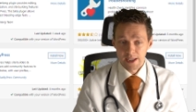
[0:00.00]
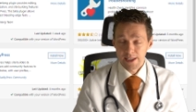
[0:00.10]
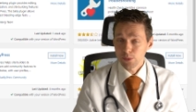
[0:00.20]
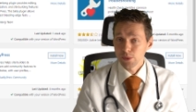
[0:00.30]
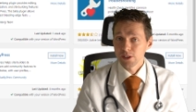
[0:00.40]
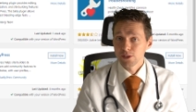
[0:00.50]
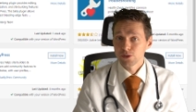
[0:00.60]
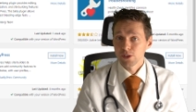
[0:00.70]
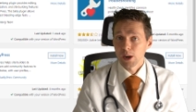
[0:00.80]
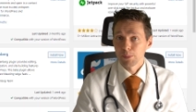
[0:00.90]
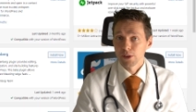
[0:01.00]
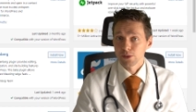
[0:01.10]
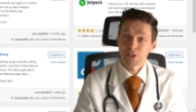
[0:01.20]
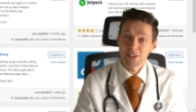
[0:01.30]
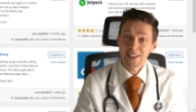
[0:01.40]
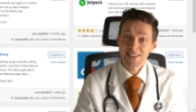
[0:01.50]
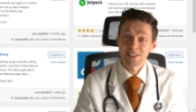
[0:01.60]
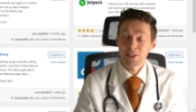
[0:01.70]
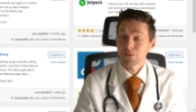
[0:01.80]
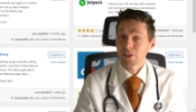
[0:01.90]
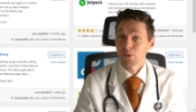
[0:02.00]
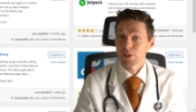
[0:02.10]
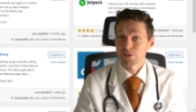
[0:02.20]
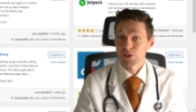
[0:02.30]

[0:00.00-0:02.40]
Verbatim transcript: and then we're going to upload, select the zip file we have